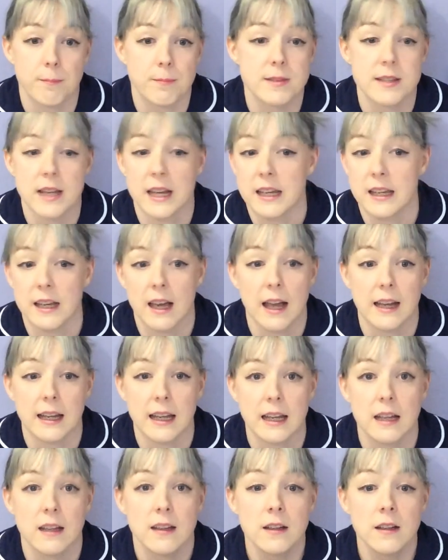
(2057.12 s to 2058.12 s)
take
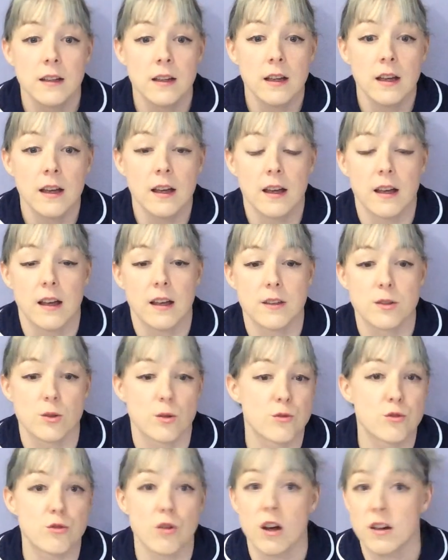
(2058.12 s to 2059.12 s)
any
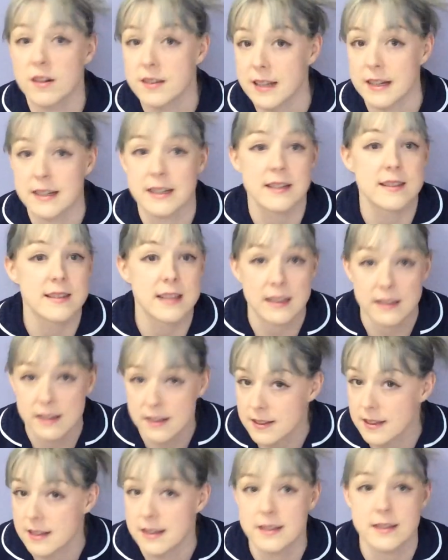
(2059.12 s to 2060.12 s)
sort of drugs,
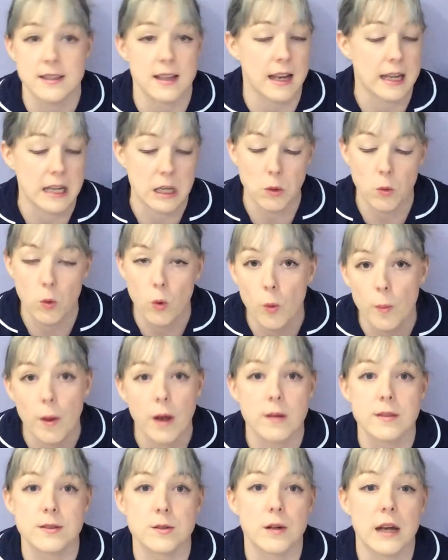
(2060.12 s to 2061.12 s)
anti-sicknesses,
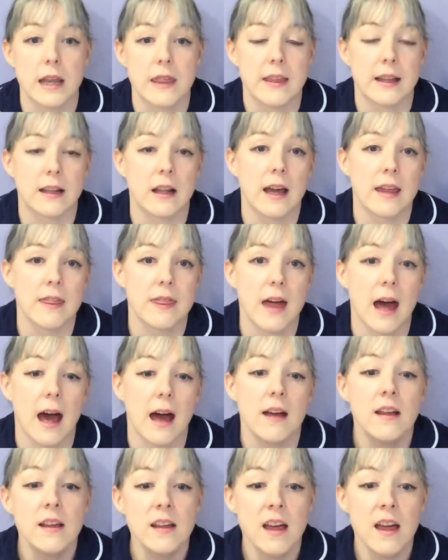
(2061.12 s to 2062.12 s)
anti-hormones or anything like
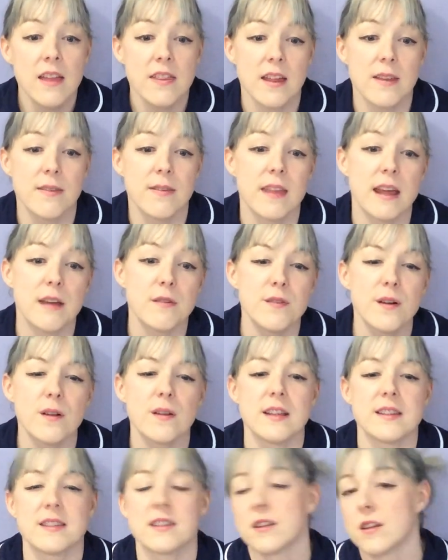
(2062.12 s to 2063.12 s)
that, then they feel
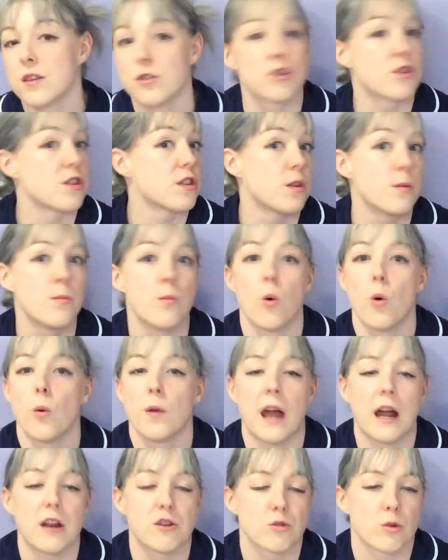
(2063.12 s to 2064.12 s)
it's the more
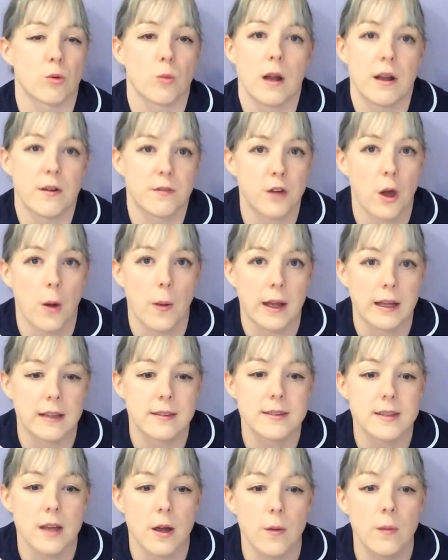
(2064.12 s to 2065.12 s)
natural way of going.
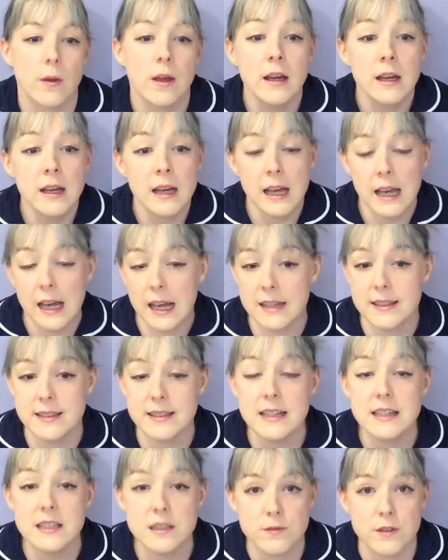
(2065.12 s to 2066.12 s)
So it's
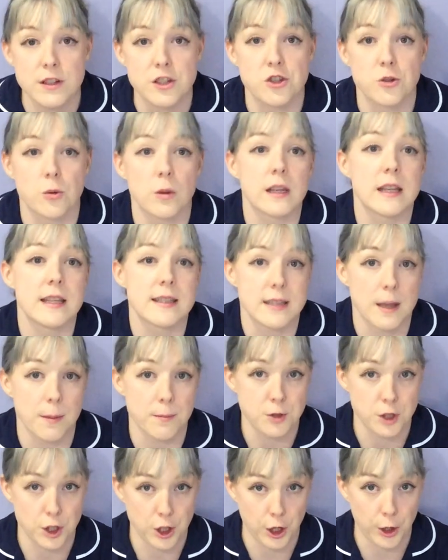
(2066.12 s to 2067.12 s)
individual and it's
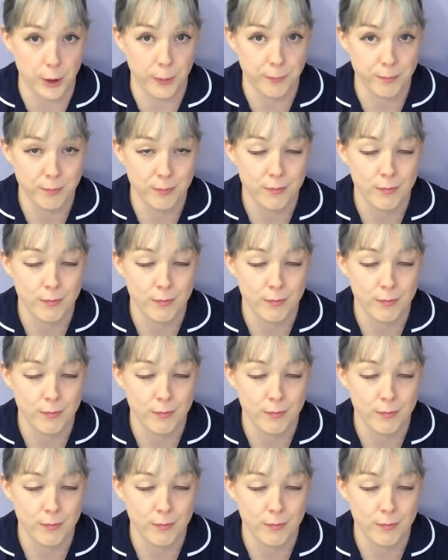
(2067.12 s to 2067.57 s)
up to you.